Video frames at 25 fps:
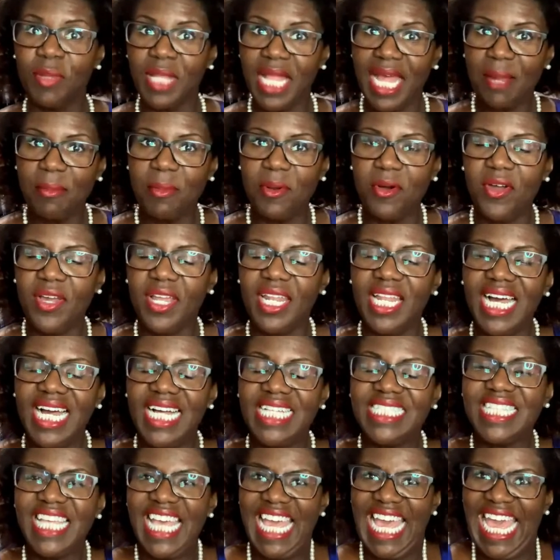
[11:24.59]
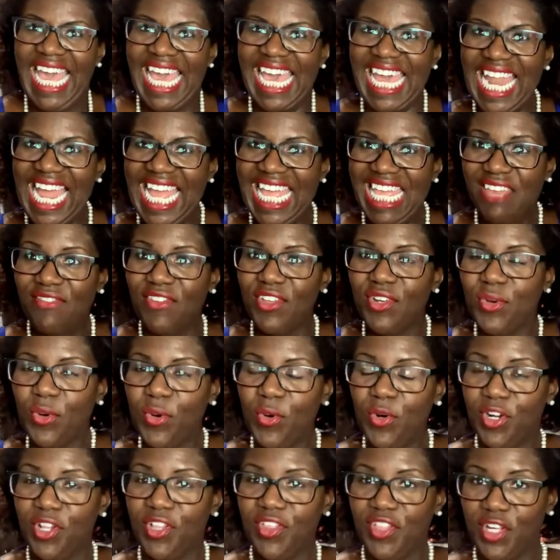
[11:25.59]
black polka dots, and I even
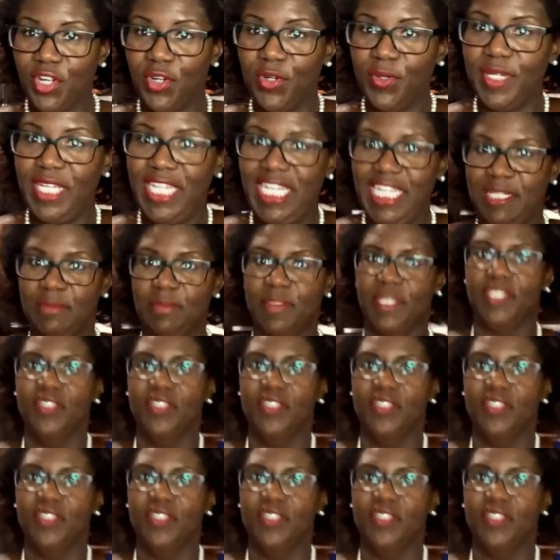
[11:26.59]
ordered the green.